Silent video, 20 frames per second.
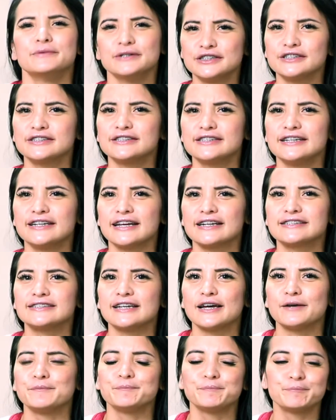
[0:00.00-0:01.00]
We shall see next
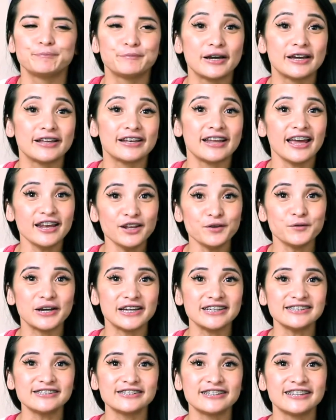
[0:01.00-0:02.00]
time. But
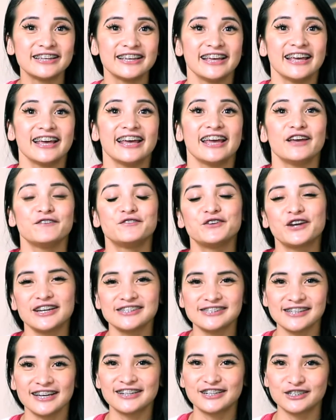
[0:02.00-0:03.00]
anyways, if you
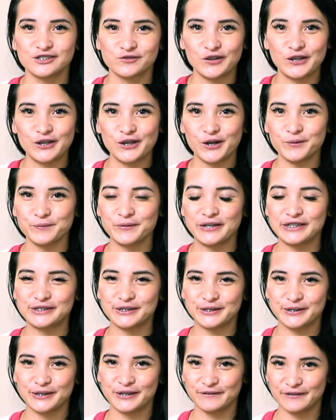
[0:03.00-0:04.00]
guys like this video, make
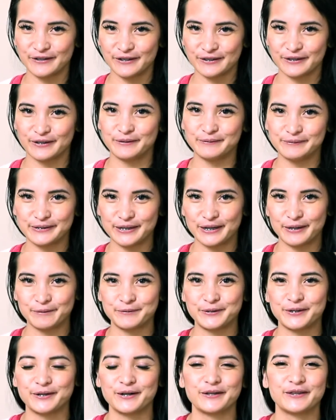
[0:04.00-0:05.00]
sure you give it a thumbs
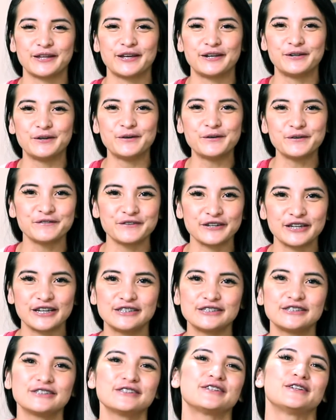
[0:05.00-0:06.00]
up, turn on that
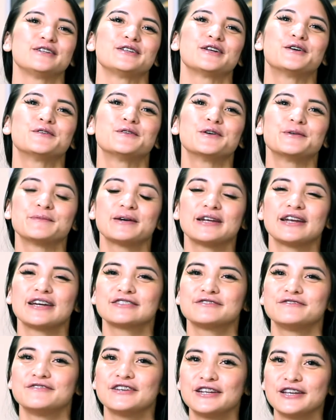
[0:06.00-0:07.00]
notification so you know when my
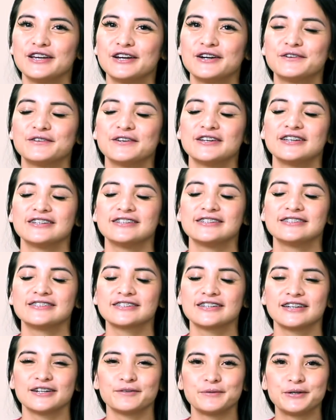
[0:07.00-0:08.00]
next video is
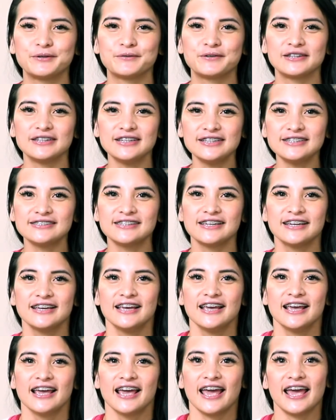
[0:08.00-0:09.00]
going to be released.
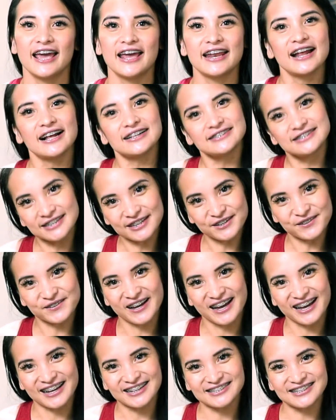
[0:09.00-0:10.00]
And I'll see you
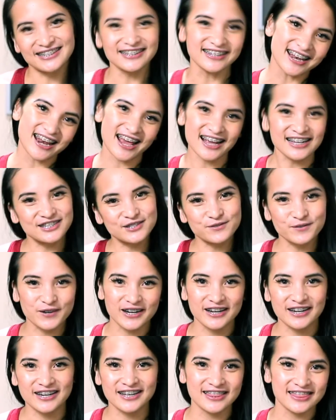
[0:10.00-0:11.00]
guys in the next
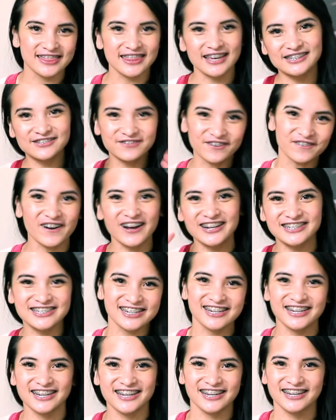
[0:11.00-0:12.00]
one. Thanks for
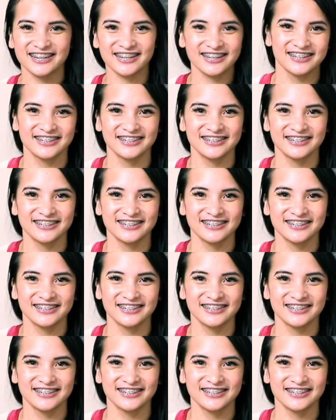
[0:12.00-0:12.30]
watching.